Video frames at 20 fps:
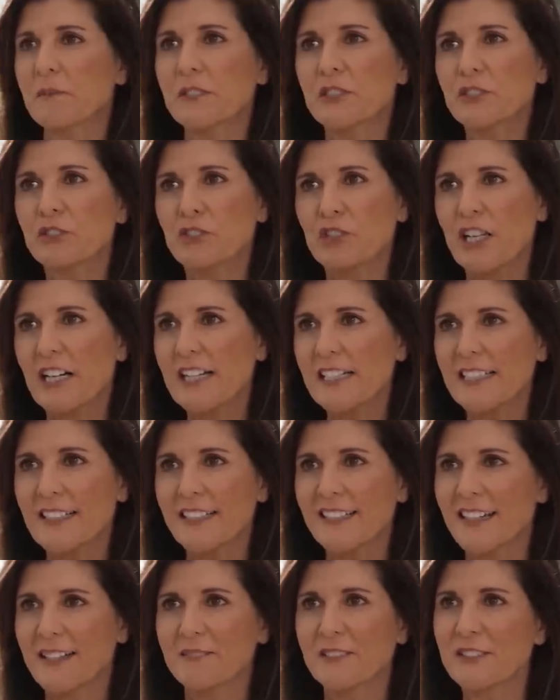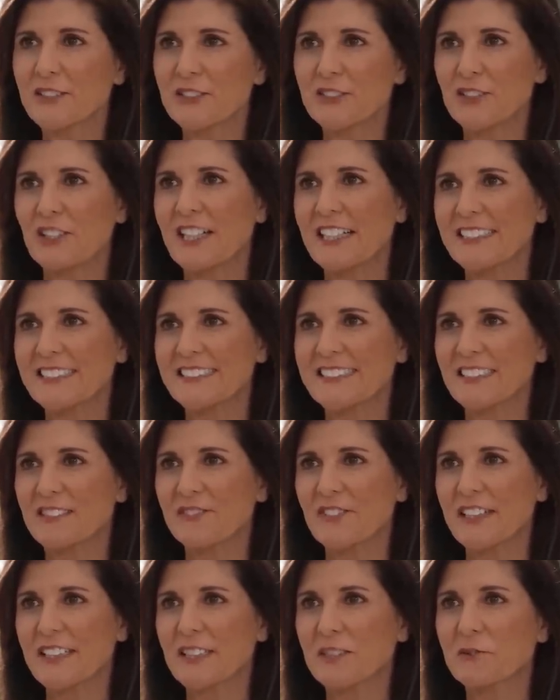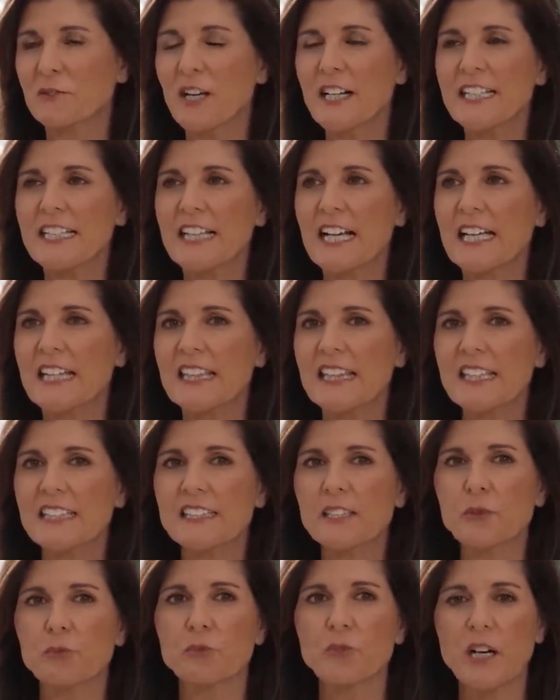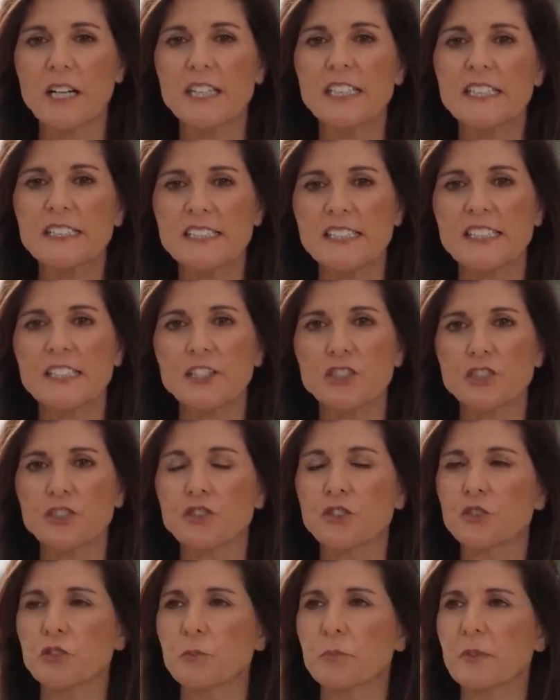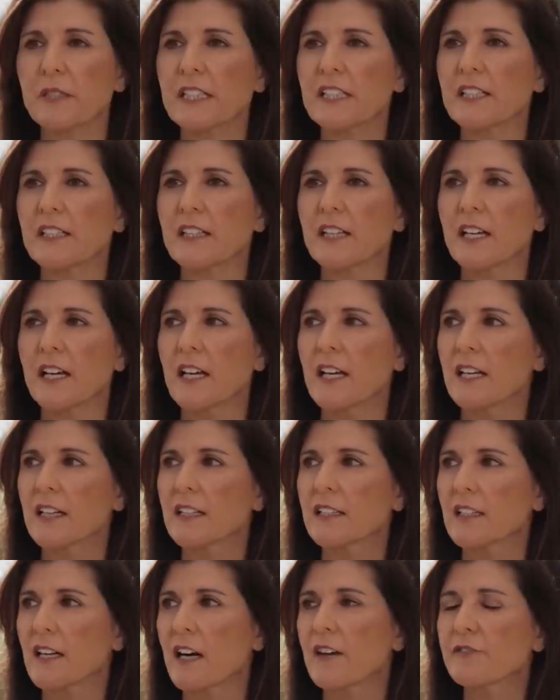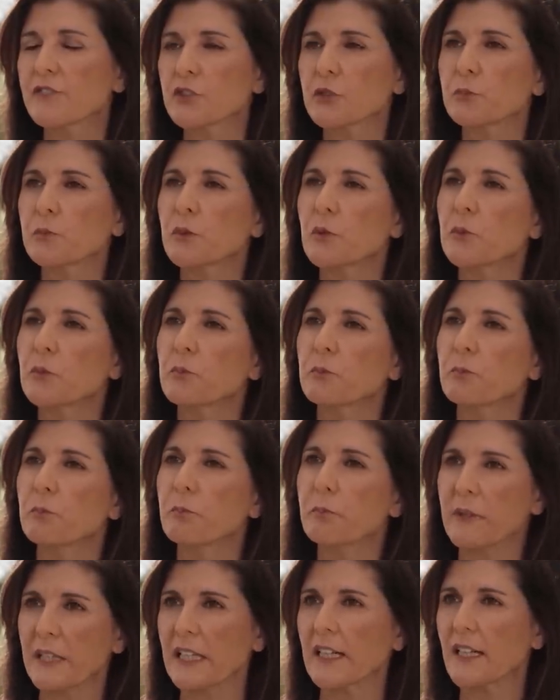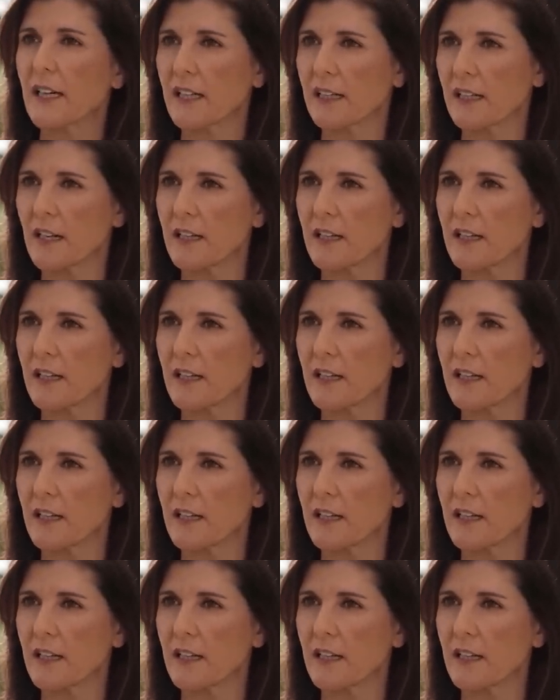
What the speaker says: I'm going to try it. I'm going to try and see if I can run. And I think that running teaches you to be comfortable being